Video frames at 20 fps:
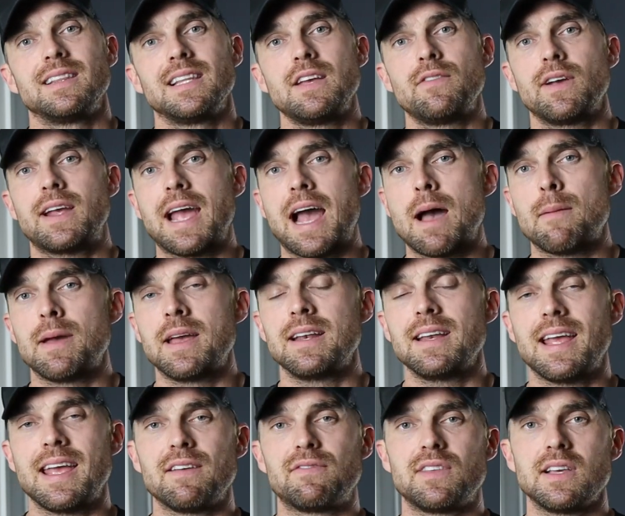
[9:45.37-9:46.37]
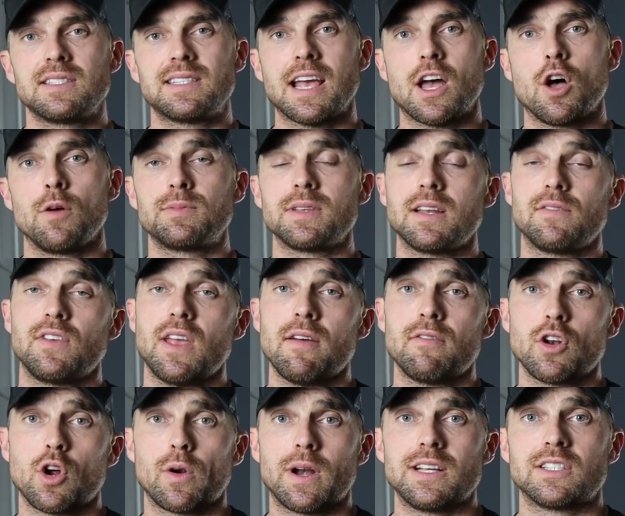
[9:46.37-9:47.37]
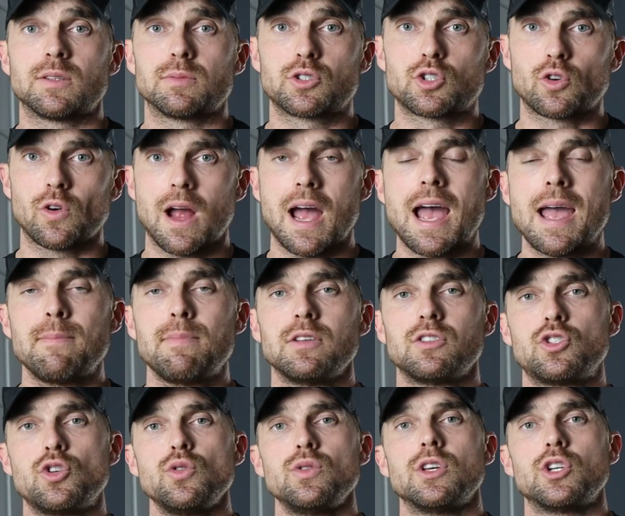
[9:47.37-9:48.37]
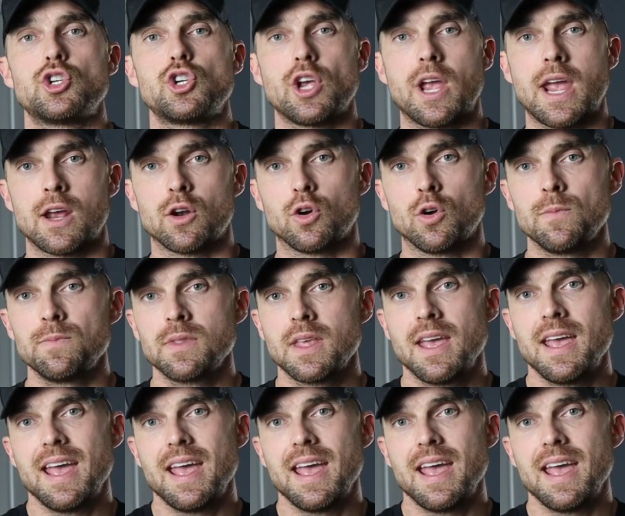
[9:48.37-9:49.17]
Leave a comment if this helped. And if you haven't already, subscribe to the channel.